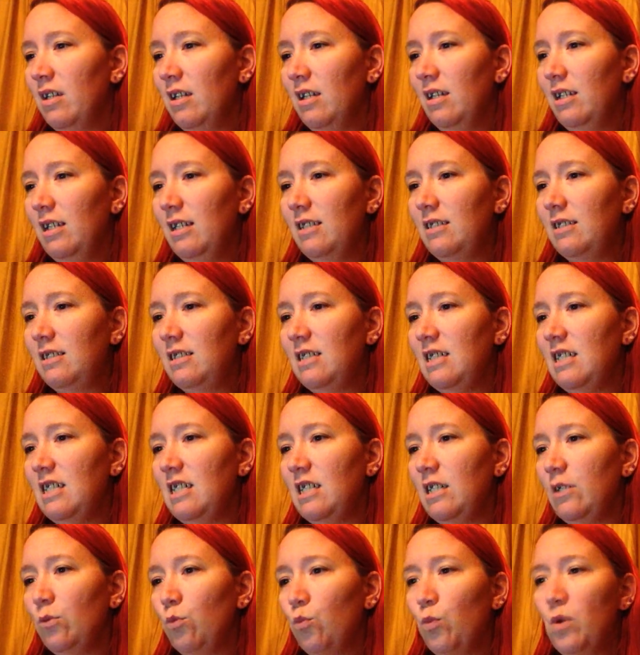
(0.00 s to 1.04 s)
Let's
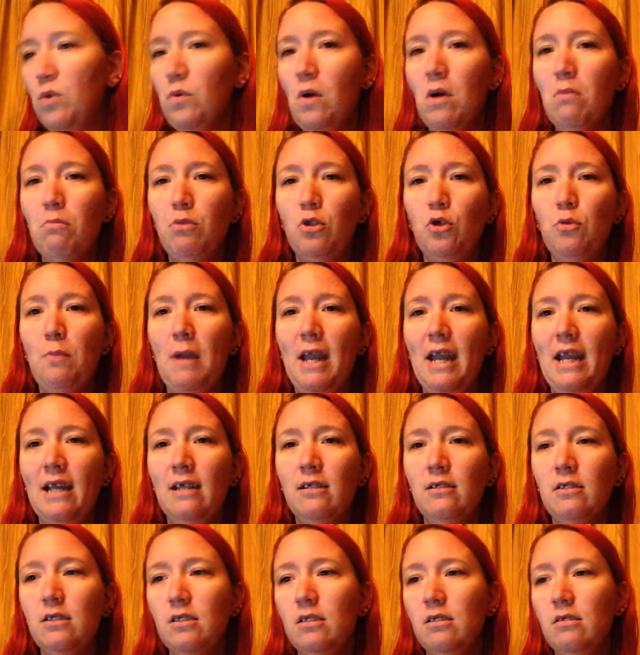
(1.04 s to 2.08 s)
see. We want blue
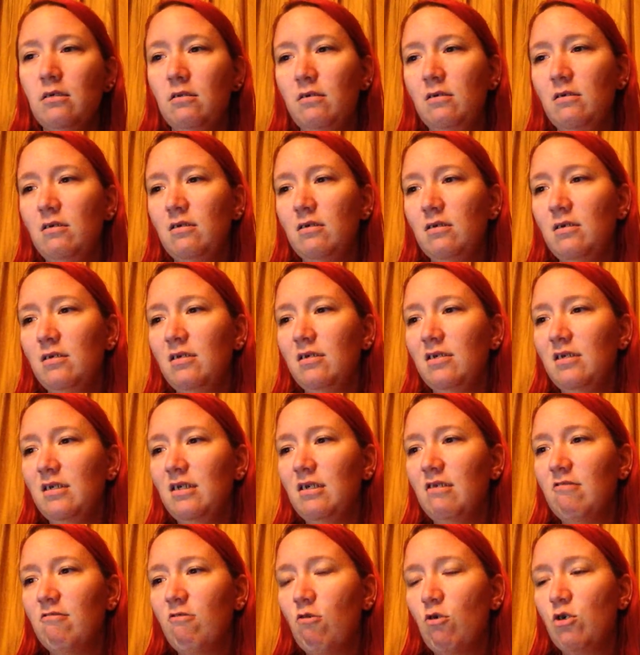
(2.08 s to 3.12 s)
pants.
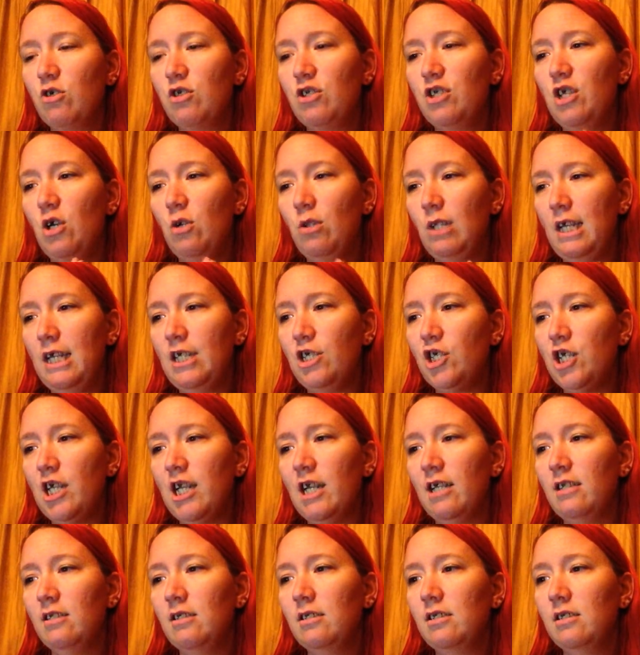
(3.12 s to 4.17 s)
Of course, the Olay
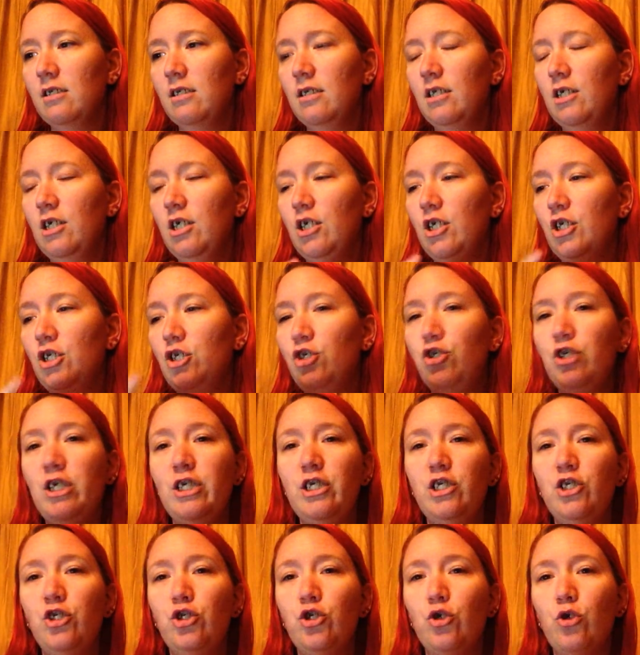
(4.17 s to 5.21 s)
chants.
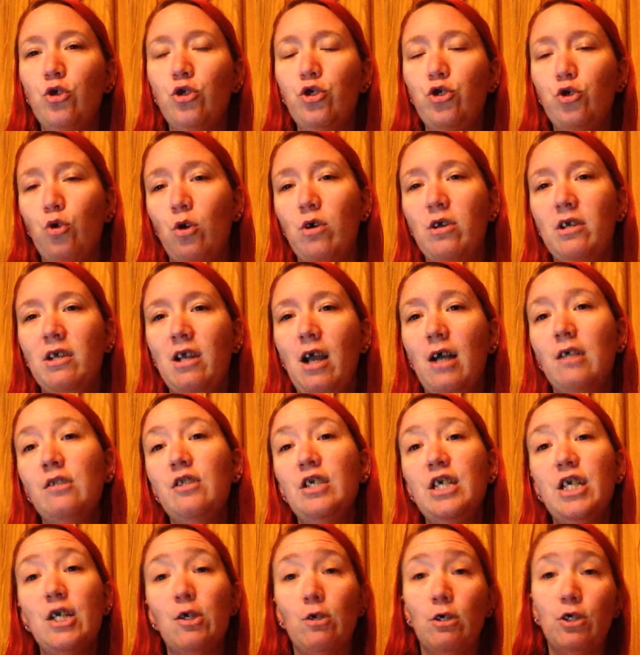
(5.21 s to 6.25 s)
Jason Jordan got
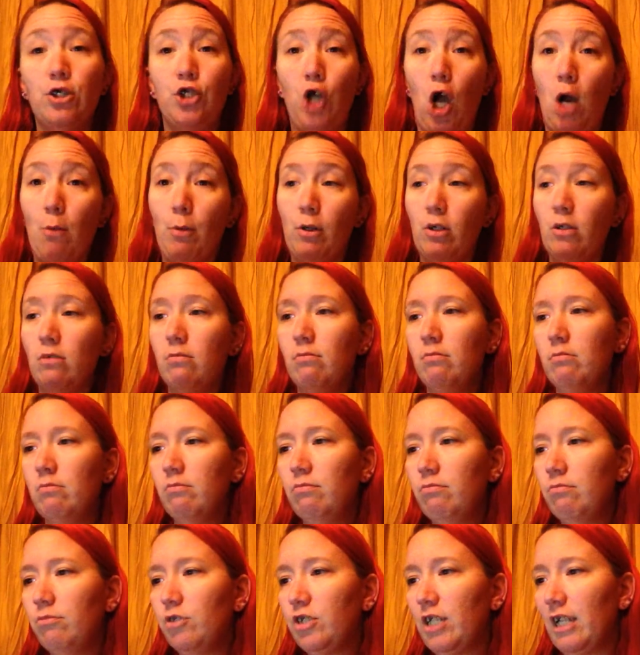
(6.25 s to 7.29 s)
the "You're a jobber"
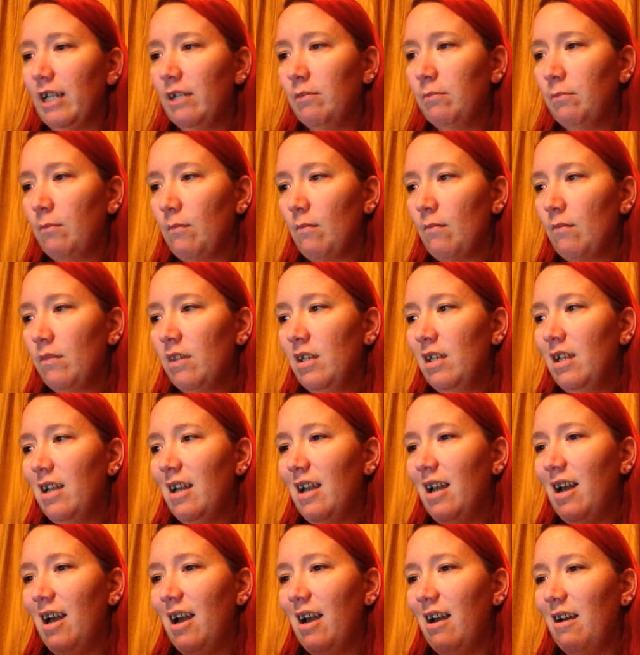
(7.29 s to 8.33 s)
chant.
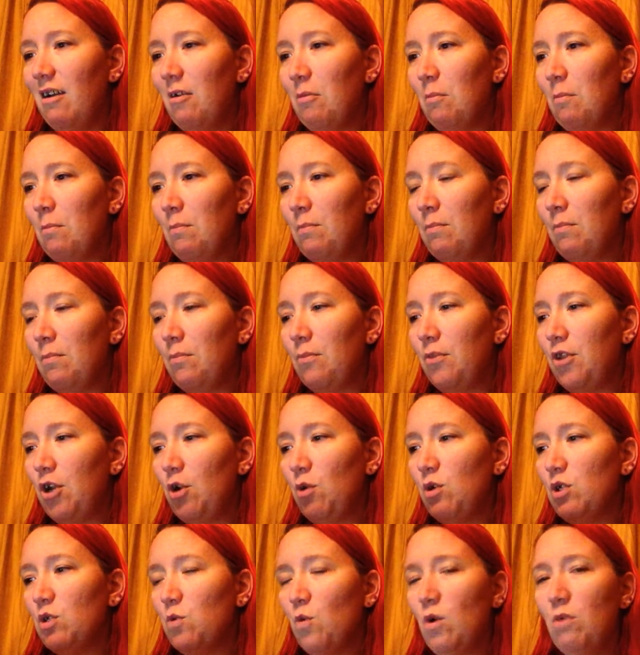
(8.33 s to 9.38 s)
There
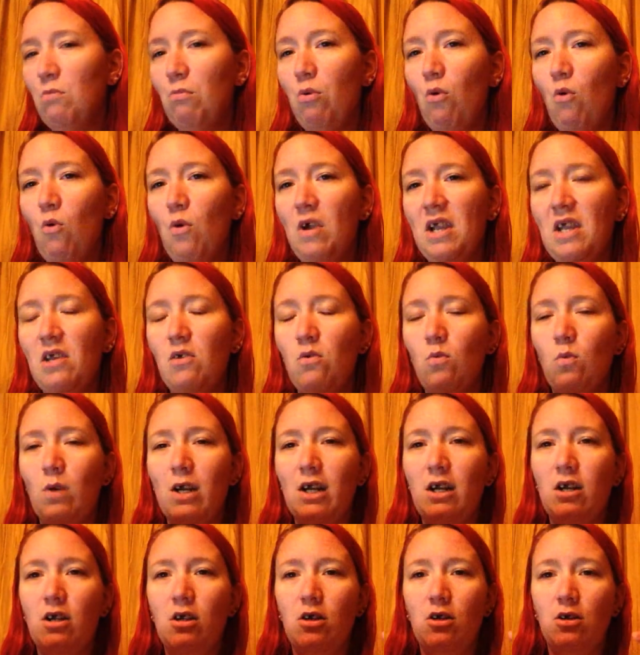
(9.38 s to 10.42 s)
was one point
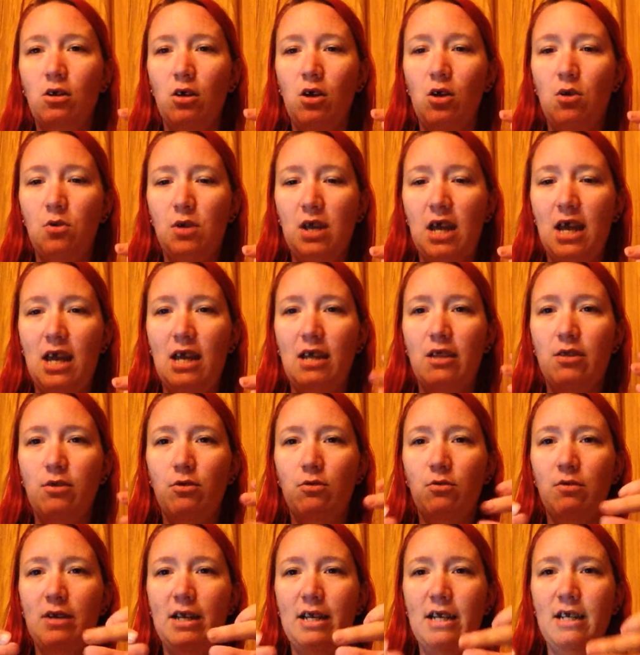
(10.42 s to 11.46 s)
where, okay,
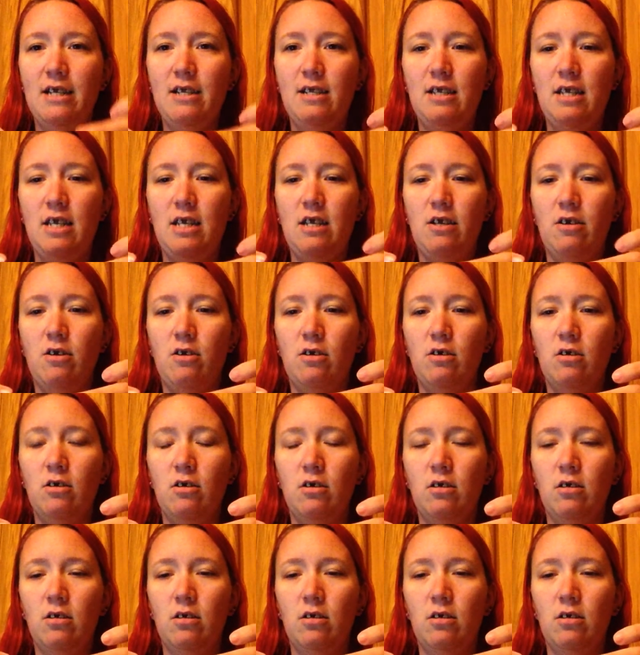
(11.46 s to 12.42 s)
the ring is here.